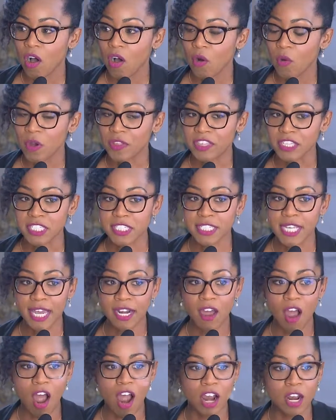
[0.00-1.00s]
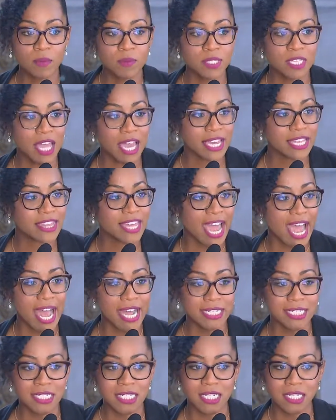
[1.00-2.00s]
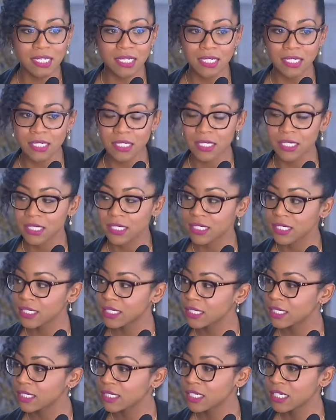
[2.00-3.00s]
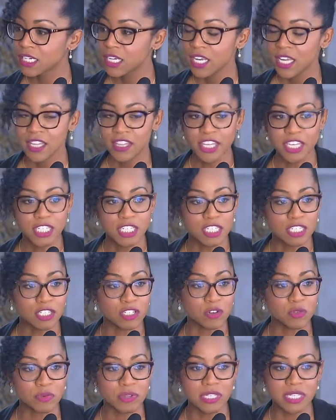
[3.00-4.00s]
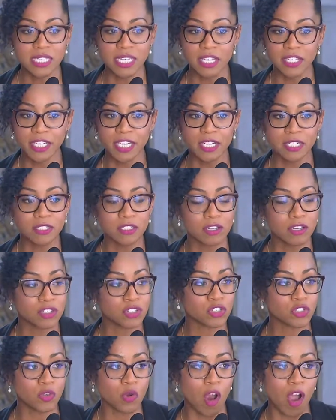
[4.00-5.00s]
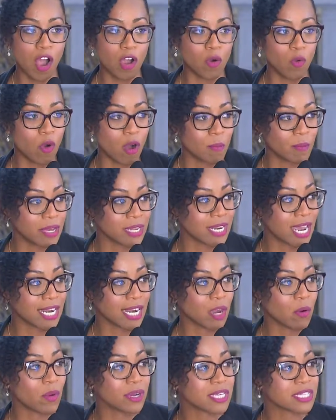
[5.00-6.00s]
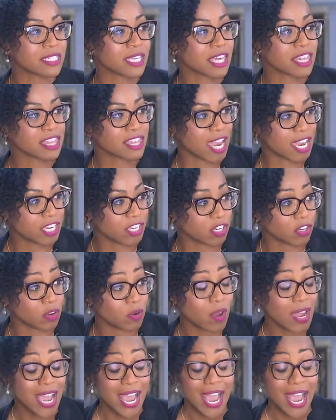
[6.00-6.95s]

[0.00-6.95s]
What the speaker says: With a set of arms like that, this is a resilient, strong woman, and I want to say thank you.